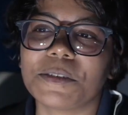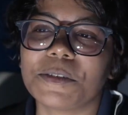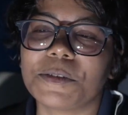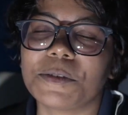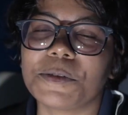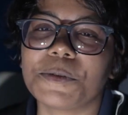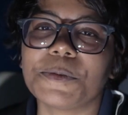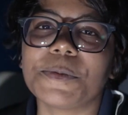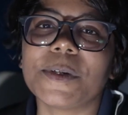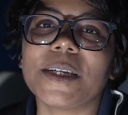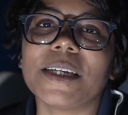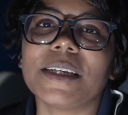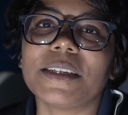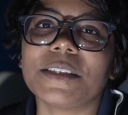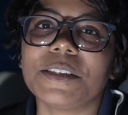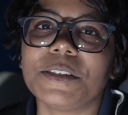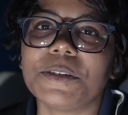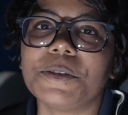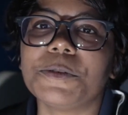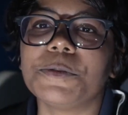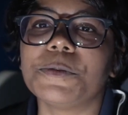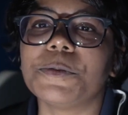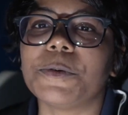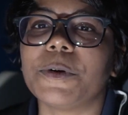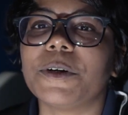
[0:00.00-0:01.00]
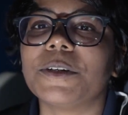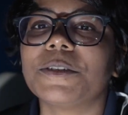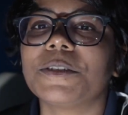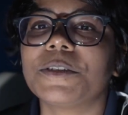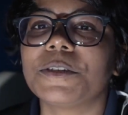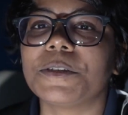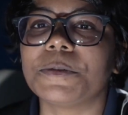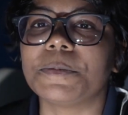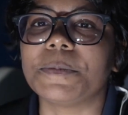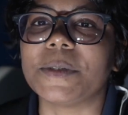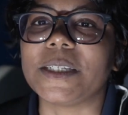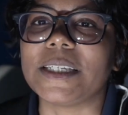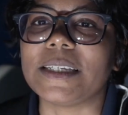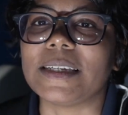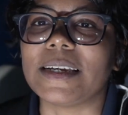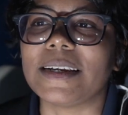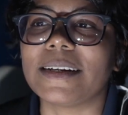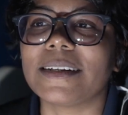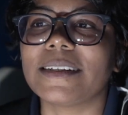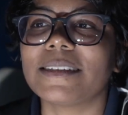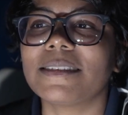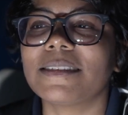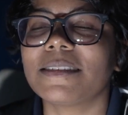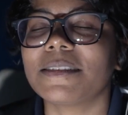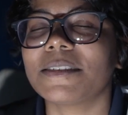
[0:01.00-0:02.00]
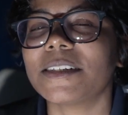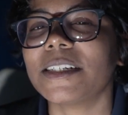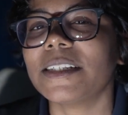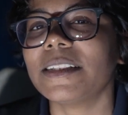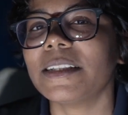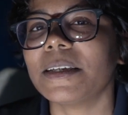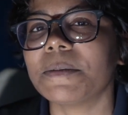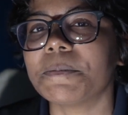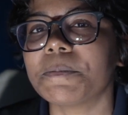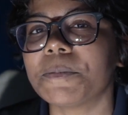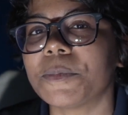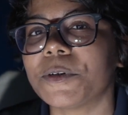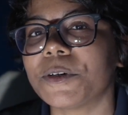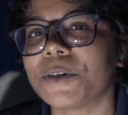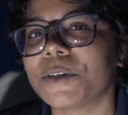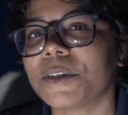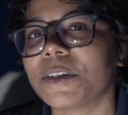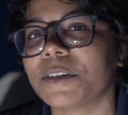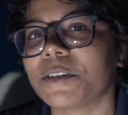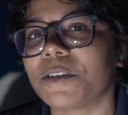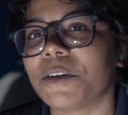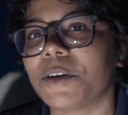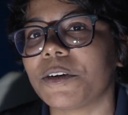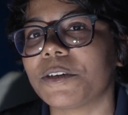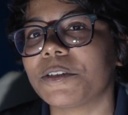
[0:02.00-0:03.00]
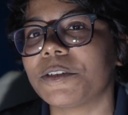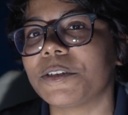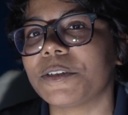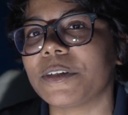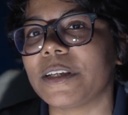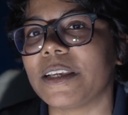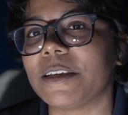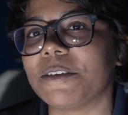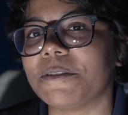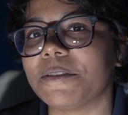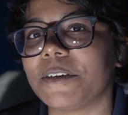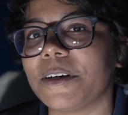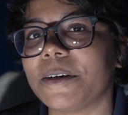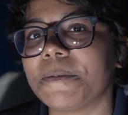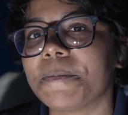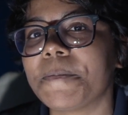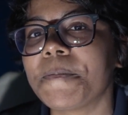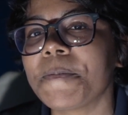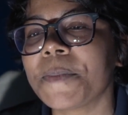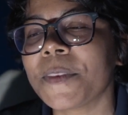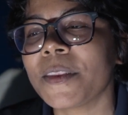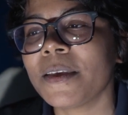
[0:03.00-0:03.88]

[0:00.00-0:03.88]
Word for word: to where you want to be. And it's really important not to give up.